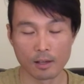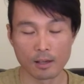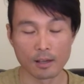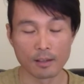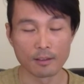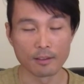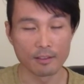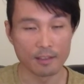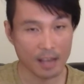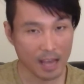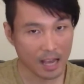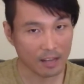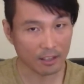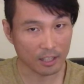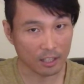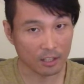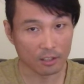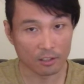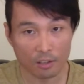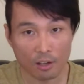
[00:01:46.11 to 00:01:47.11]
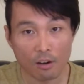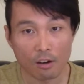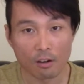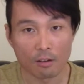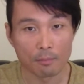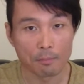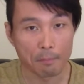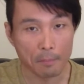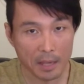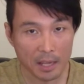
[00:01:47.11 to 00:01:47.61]
and that in
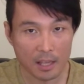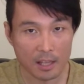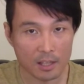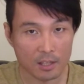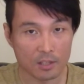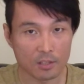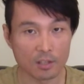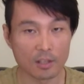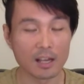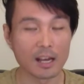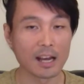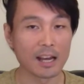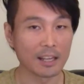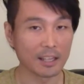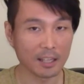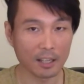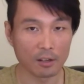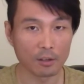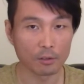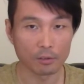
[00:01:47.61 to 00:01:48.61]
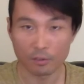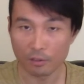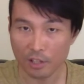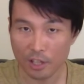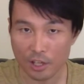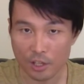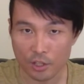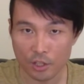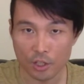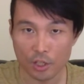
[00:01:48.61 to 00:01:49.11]
turn means I cannot
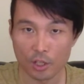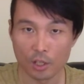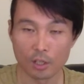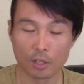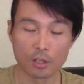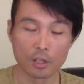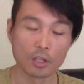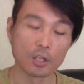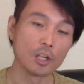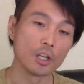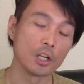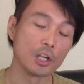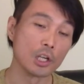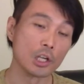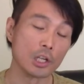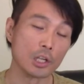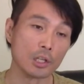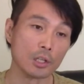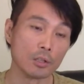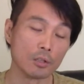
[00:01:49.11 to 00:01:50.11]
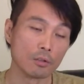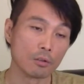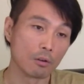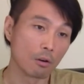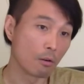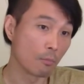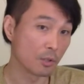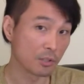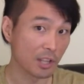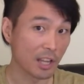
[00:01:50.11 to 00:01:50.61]
teach in
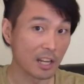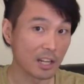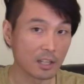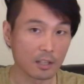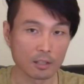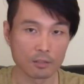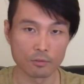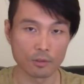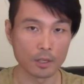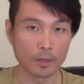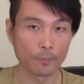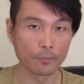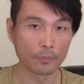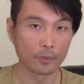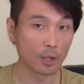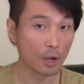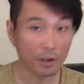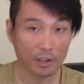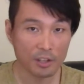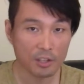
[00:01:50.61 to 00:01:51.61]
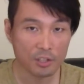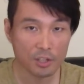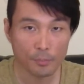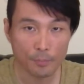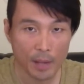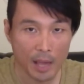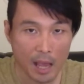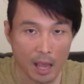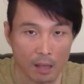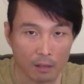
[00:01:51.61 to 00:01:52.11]
almost any country, not in
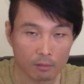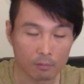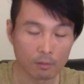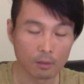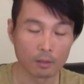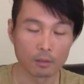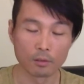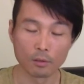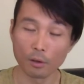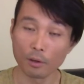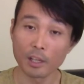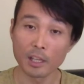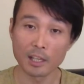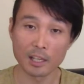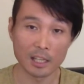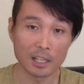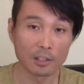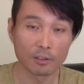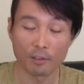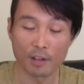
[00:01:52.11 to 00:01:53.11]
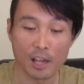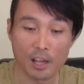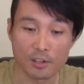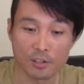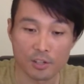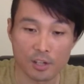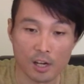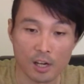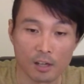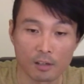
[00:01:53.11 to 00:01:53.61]
Japan, not in
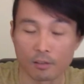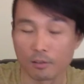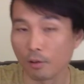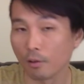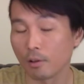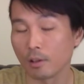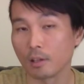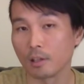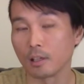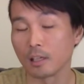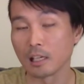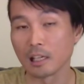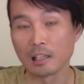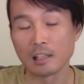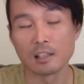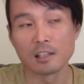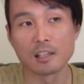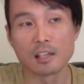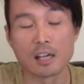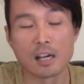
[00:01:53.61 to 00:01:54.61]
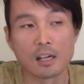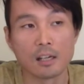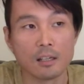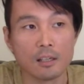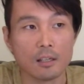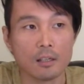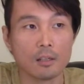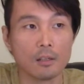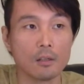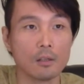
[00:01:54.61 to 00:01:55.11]
Indonesia, not in India,